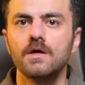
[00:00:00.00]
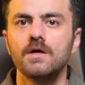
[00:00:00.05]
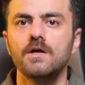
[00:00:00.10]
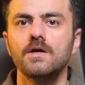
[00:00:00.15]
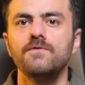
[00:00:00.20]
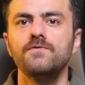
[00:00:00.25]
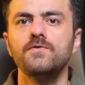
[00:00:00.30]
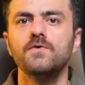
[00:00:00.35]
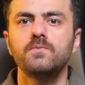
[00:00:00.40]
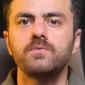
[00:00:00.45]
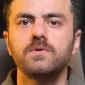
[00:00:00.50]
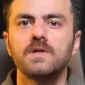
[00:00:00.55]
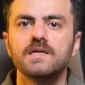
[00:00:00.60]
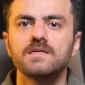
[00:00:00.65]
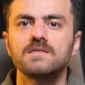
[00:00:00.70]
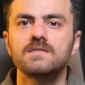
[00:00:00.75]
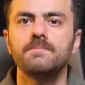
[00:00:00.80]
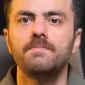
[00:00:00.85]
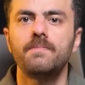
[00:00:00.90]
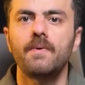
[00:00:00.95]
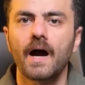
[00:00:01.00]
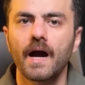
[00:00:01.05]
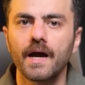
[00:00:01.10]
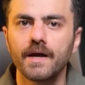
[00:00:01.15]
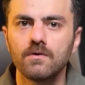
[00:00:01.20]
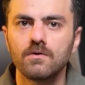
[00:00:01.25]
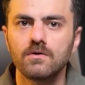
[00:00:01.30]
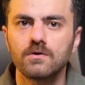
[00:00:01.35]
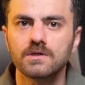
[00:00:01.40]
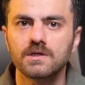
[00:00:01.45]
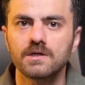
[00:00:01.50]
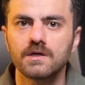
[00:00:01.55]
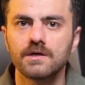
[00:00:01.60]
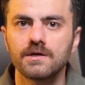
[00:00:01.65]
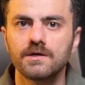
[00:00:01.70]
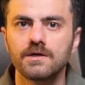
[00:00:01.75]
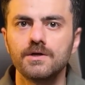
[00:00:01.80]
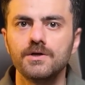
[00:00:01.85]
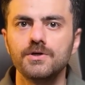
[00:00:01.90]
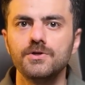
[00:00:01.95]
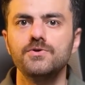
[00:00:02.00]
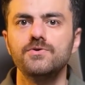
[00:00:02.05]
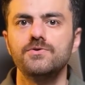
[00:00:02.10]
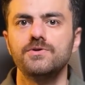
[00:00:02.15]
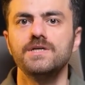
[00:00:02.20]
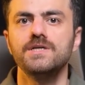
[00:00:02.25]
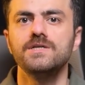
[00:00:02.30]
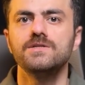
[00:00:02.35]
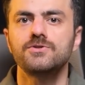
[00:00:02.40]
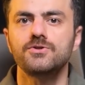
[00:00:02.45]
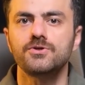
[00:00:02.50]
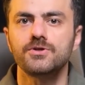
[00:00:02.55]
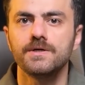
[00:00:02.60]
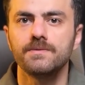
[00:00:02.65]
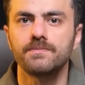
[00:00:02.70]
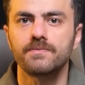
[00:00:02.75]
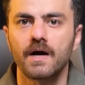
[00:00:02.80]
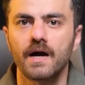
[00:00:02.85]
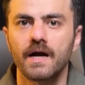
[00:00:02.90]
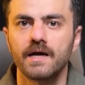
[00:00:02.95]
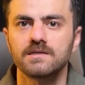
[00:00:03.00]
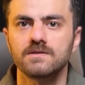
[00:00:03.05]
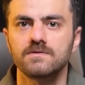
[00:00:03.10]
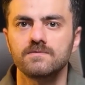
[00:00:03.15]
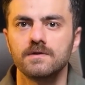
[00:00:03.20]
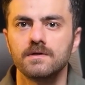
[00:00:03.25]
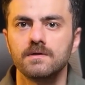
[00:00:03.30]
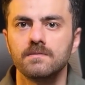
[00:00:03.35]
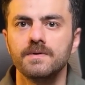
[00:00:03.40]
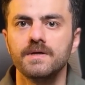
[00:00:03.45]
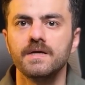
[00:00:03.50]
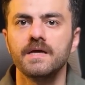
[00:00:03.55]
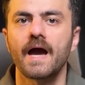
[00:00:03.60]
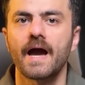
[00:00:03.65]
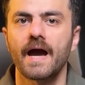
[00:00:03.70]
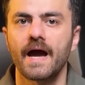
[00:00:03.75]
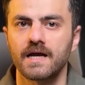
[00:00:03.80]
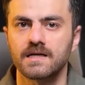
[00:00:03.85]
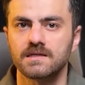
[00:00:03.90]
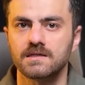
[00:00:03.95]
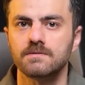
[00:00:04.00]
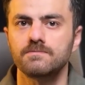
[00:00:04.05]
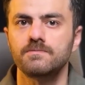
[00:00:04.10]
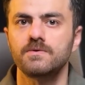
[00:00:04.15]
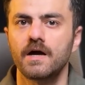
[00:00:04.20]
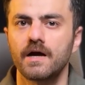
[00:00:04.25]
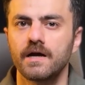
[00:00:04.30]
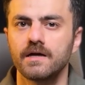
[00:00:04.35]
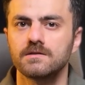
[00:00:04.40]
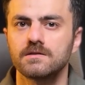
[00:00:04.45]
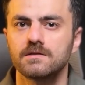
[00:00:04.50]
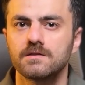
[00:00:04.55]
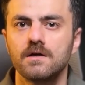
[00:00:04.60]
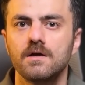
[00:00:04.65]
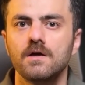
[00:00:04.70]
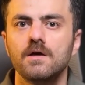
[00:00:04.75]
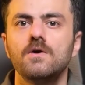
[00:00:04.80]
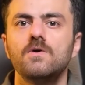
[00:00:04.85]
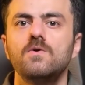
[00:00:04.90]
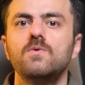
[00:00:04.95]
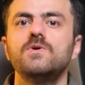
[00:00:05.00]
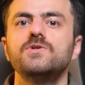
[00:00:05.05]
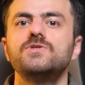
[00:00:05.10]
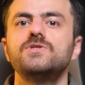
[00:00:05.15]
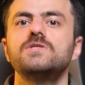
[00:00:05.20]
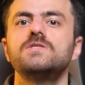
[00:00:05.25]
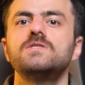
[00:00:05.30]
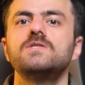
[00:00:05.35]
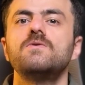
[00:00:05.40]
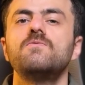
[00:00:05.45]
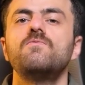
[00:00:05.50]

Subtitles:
If you place a buy order, your entry price will be ask price, which is the